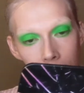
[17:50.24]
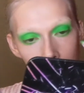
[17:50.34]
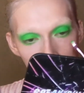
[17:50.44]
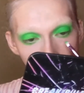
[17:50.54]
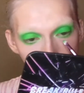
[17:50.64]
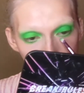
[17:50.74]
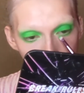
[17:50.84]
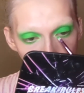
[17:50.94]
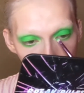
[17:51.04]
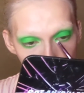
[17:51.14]
yeah,
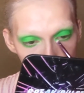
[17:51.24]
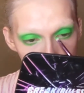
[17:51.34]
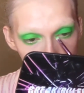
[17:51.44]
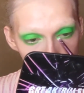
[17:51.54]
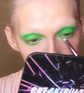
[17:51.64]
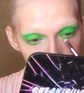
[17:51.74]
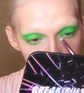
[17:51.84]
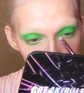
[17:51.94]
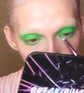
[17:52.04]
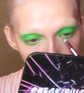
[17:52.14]
that really
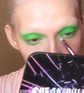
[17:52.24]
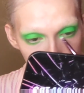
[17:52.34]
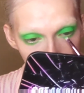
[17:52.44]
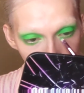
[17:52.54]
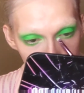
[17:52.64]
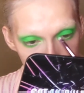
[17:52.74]
made a lot of